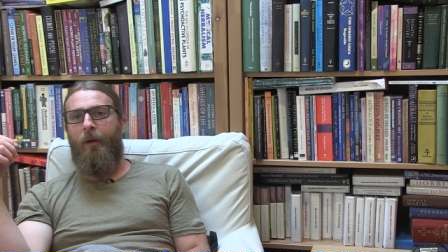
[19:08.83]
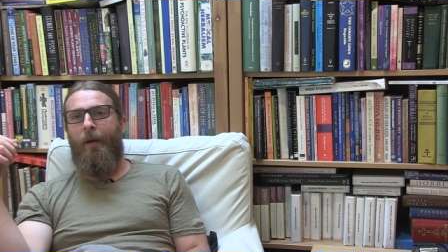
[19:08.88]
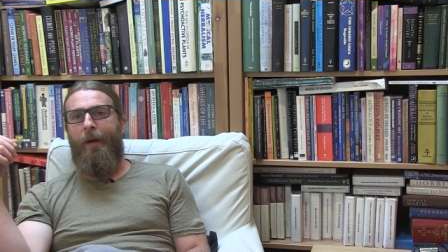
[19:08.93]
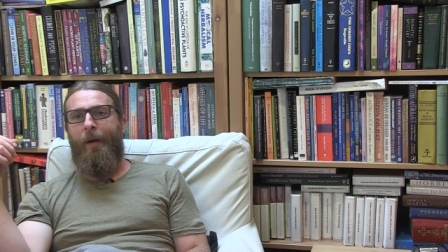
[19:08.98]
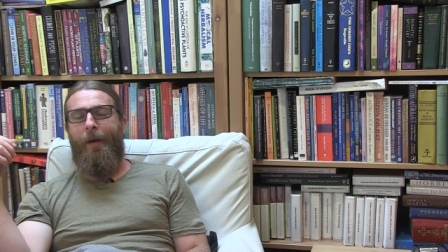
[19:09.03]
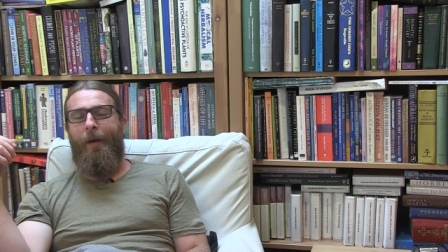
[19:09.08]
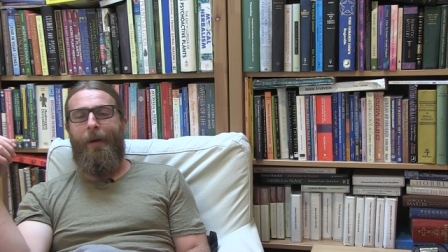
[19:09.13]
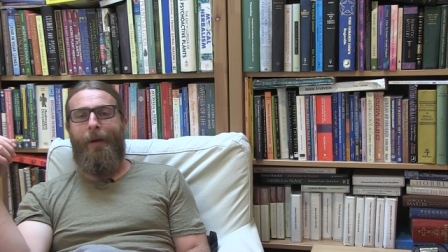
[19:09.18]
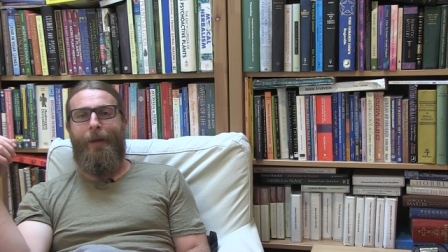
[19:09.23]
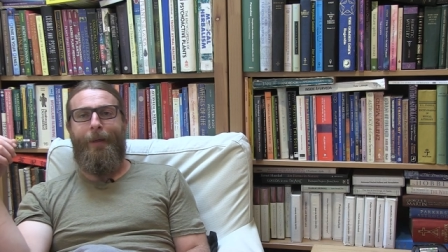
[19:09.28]

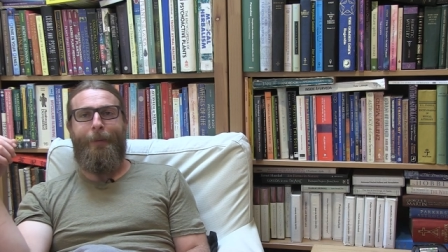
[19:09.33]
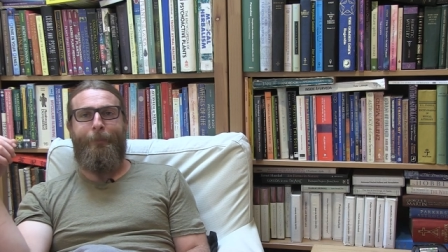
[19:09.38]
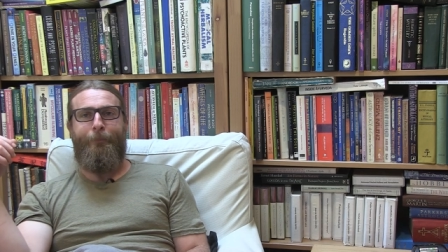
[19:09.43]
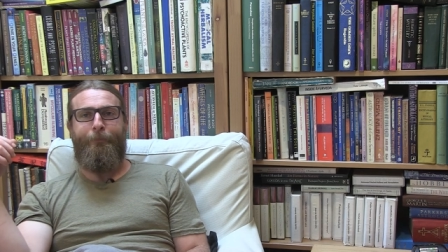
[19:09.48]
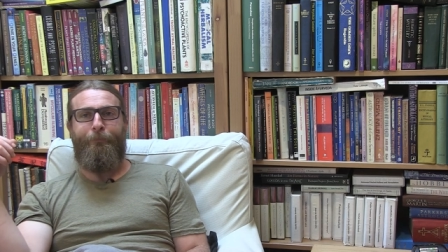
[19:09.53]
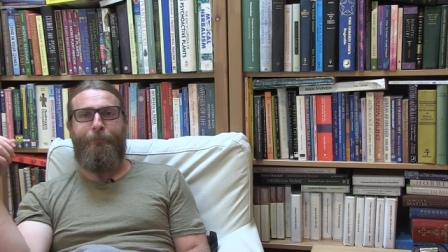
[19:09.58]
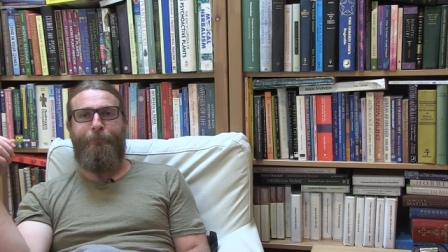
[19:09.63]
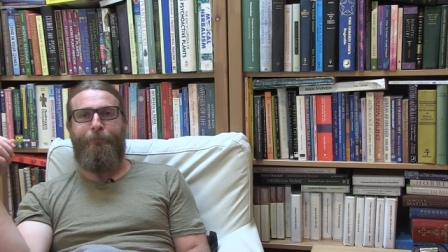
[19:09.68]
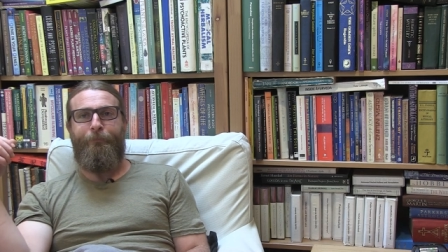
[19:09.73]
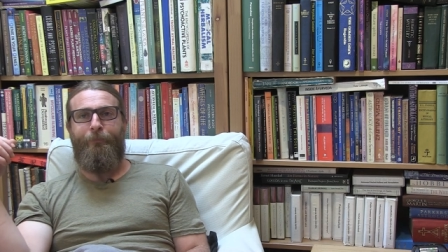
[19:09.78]

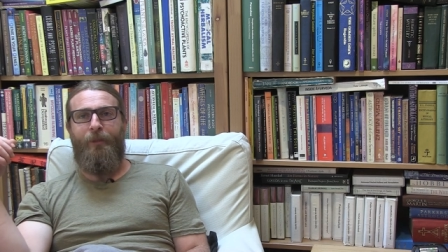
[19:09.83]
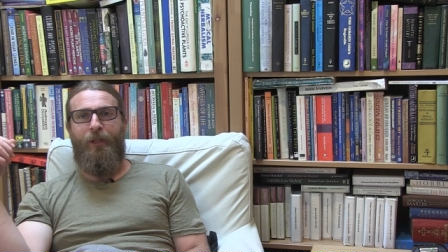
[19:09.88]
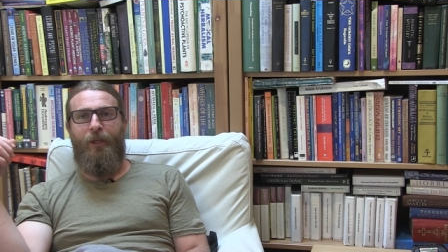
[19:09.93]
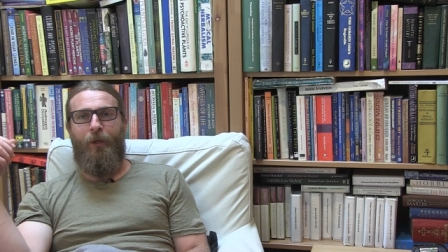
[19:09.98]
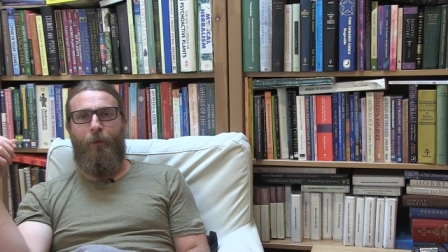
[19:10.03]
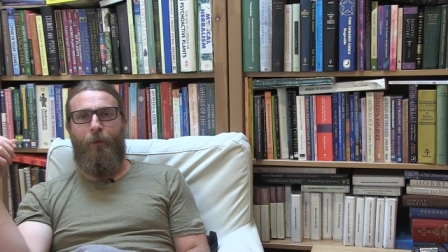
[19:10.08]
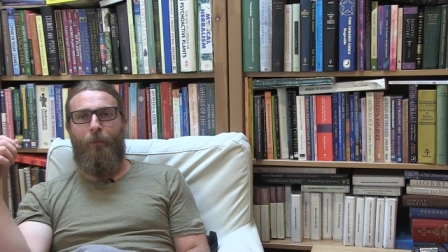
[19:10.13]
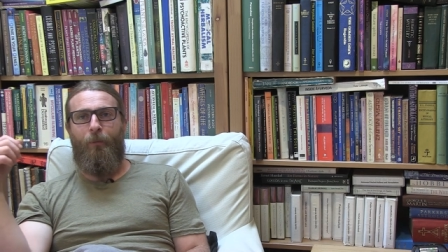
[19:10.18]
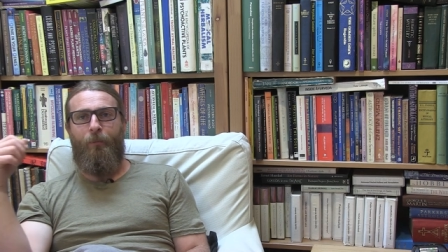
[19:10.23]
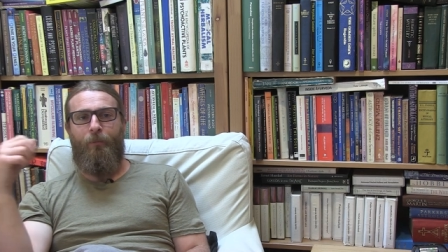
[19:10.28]
um, you
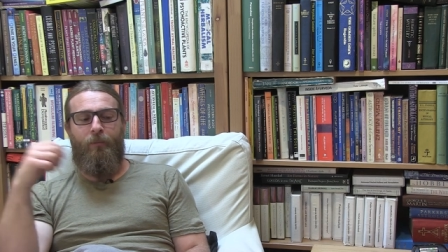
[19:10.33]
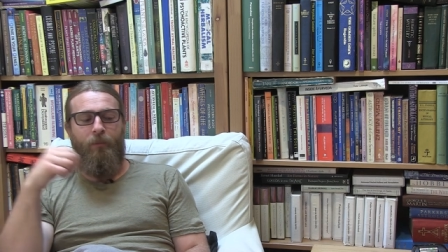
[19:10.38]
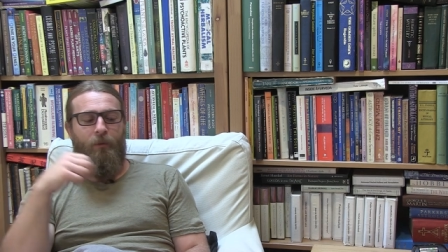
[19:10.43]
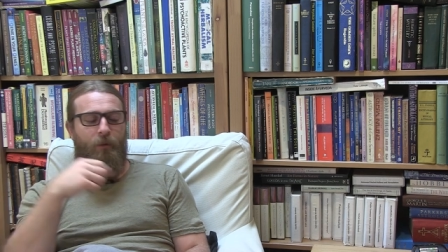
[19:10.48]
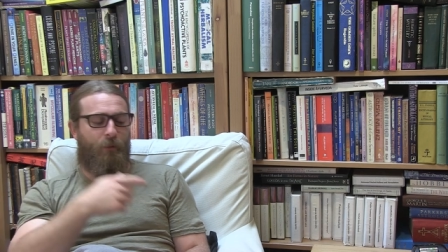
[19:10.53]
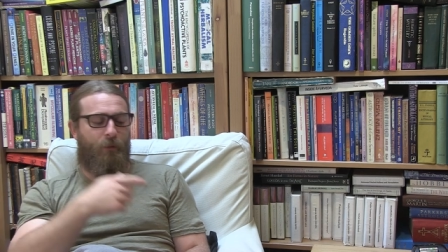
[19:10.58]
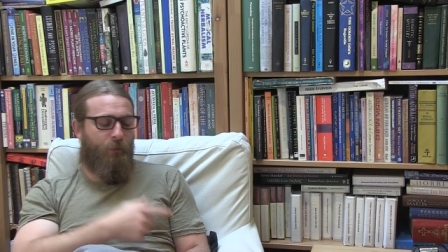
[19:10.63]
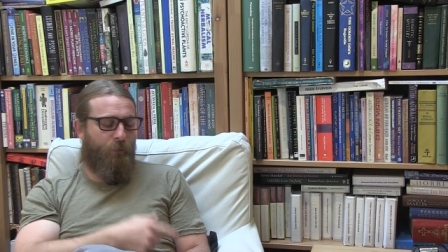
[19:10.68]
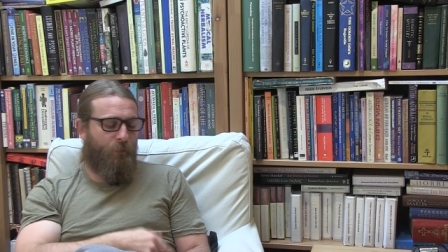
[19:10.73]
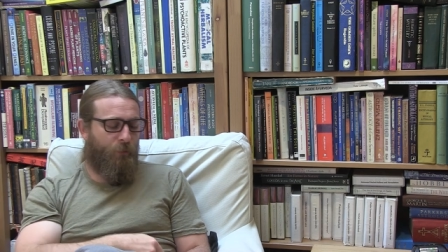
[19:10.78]
know,
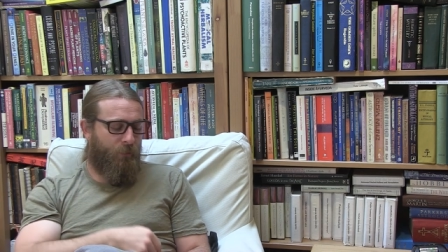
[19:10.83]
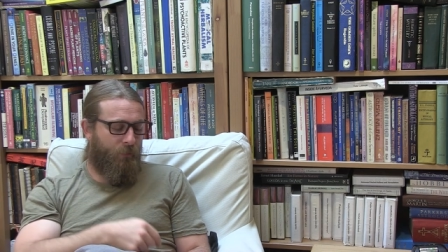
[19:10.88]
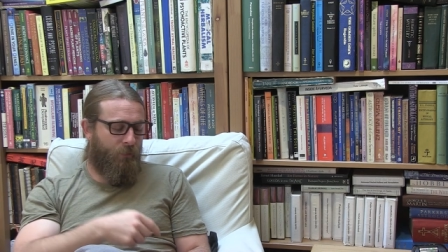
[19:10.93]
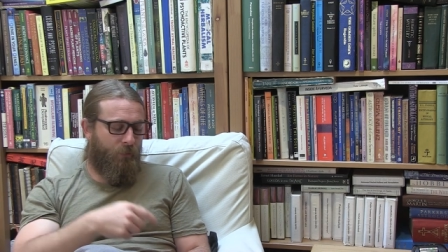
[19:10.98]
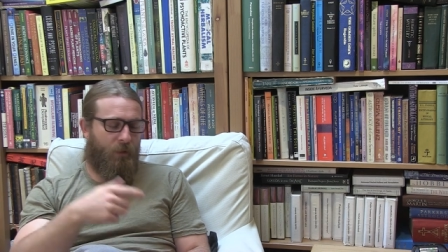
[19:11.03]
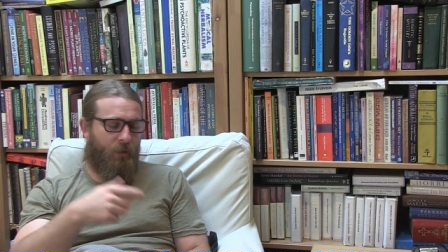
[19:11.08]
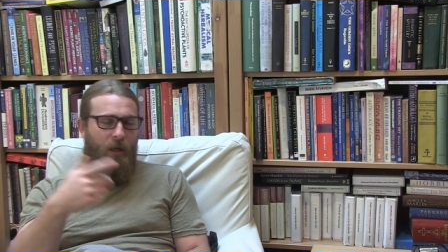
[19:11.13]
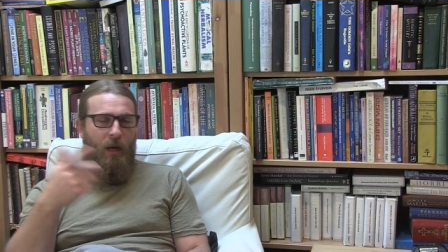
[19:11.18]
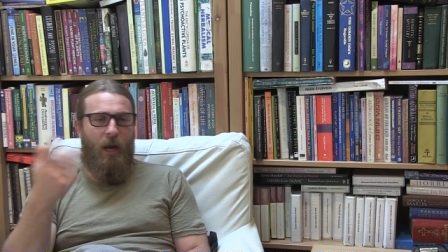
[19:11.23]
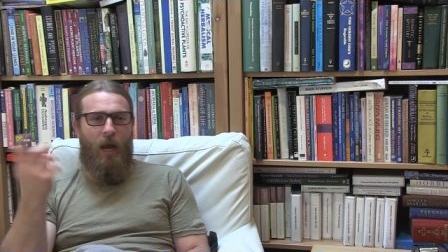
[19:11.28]
little
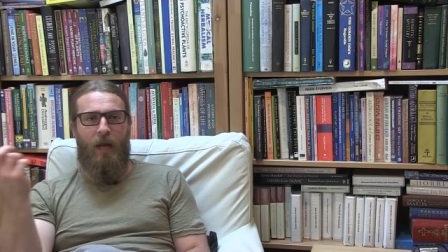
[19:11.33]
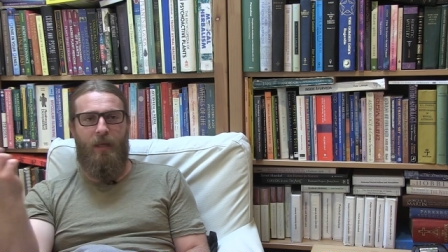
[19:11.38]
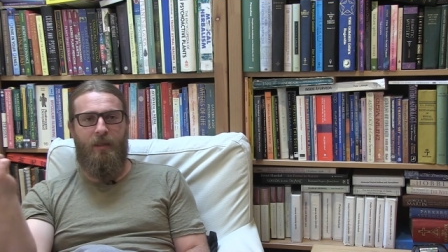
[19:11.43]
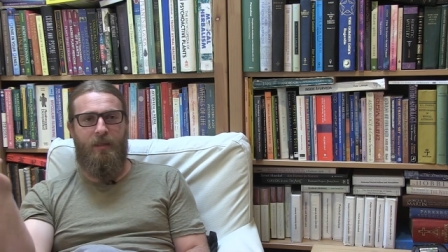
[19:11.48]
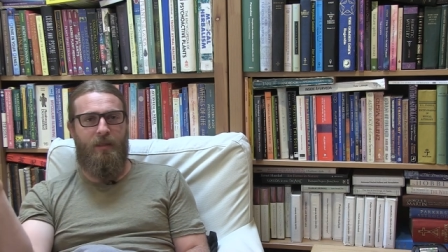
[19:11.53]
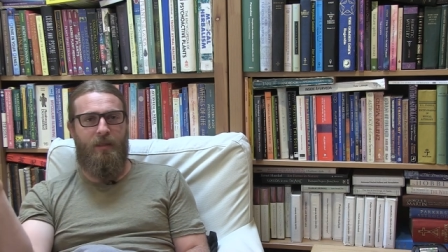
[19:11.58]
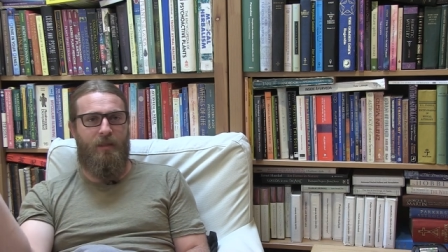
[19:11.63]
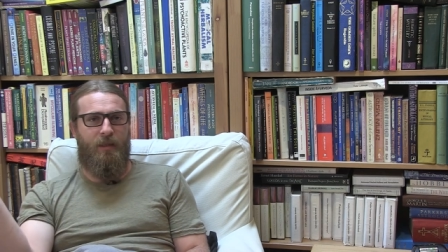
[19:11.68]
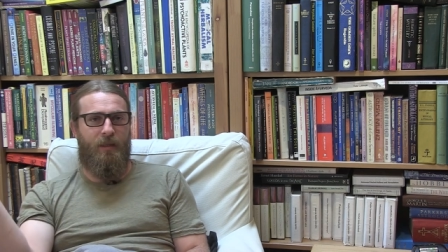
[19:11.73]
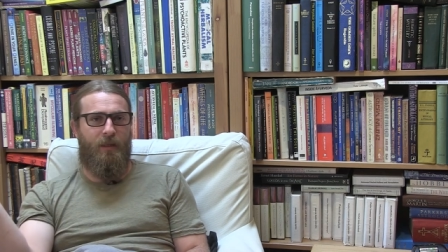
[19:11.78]

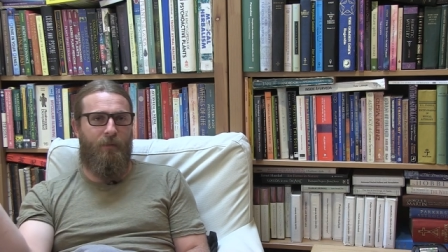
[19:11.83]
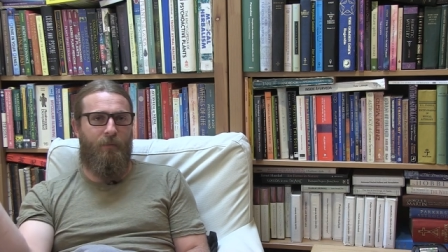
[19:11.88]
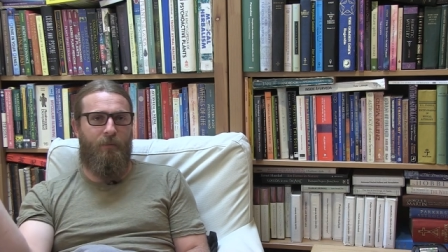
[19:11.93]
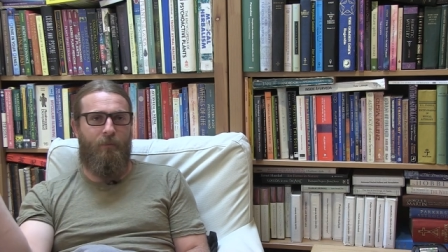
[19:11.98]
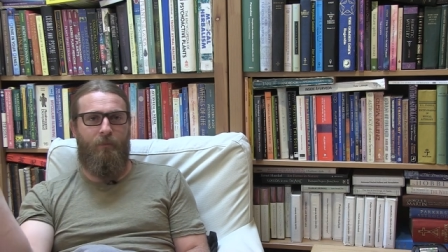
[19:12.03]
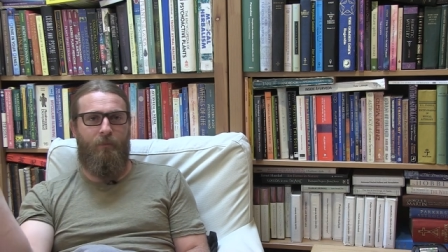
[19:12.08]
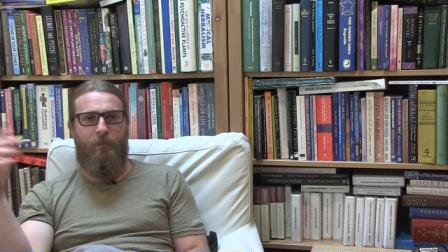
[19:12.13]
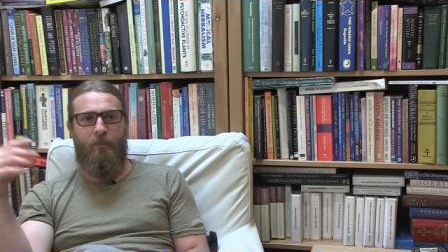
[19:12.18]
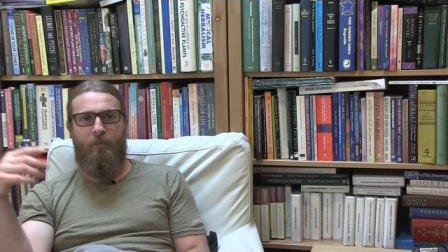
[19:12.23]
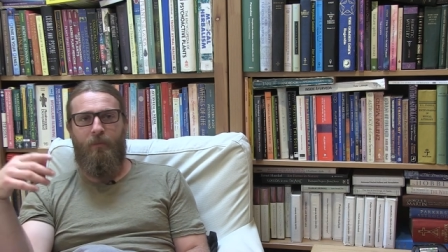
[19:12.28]
cuts
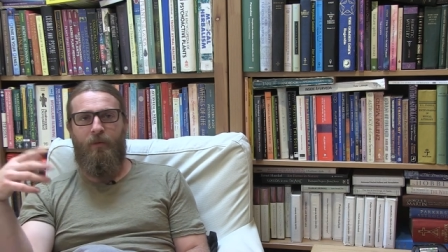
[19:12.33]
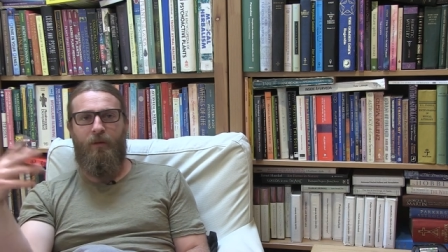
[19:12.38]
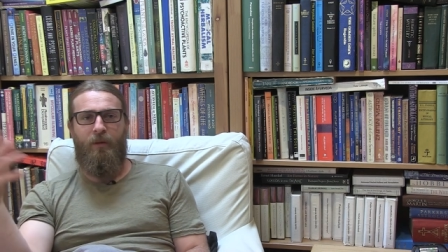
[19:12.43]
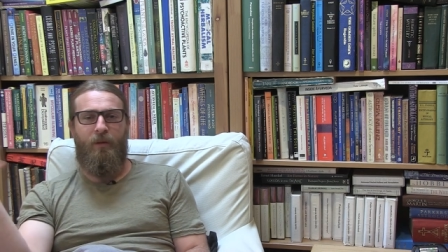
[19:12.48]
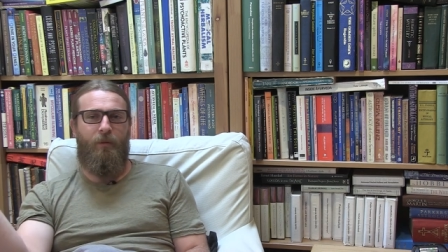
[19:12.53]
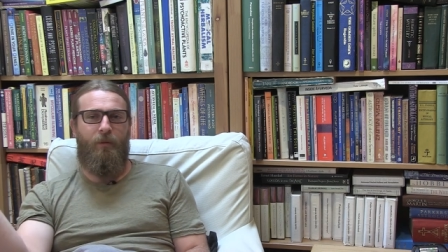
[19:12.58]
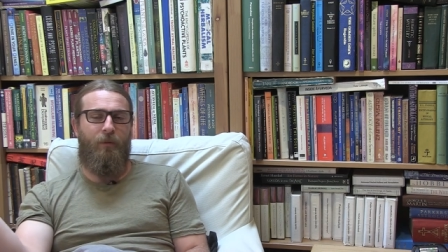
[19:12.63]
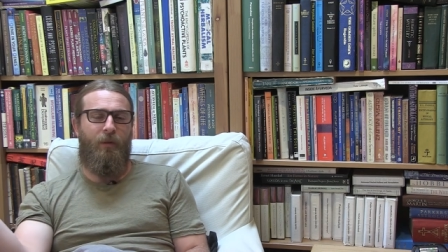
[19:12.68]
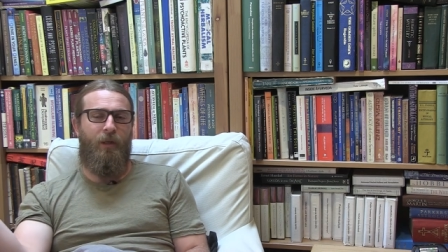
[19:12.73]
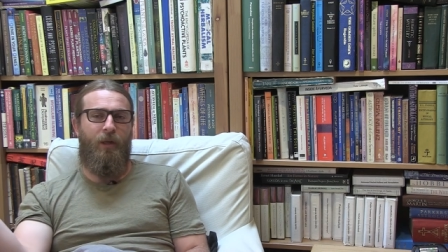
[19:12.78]
and
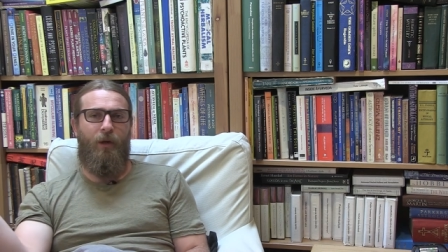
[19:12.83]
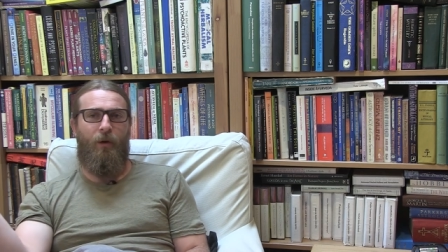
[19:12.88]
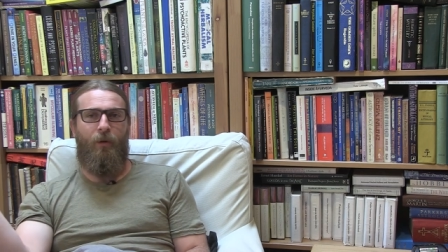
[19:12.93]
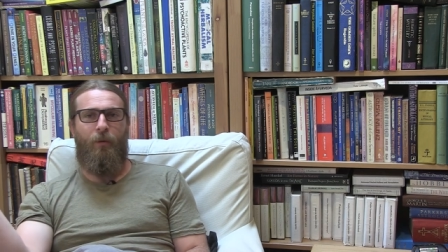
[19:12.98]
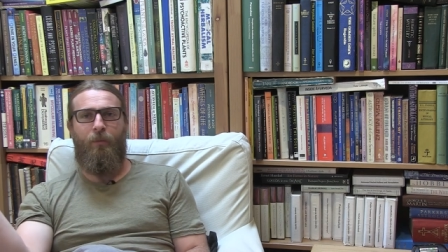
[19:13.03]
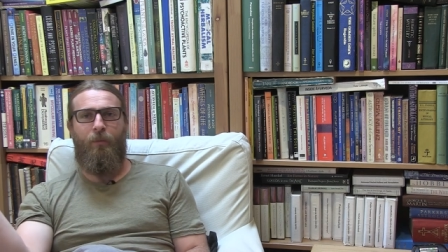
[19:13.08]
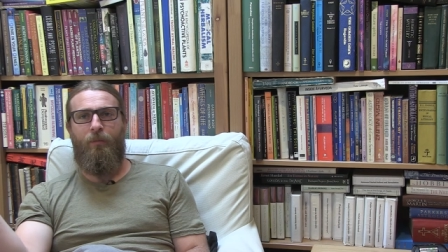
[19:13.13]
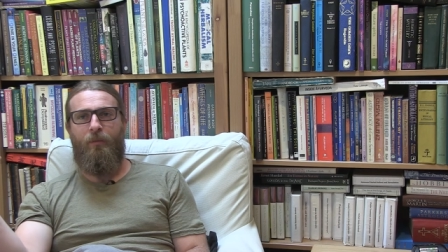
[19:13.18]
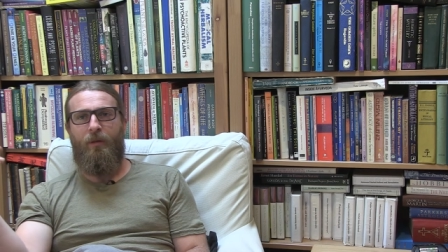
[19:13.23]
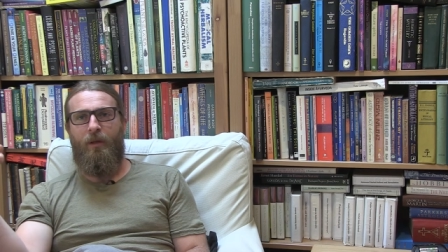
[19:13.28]
little, you know,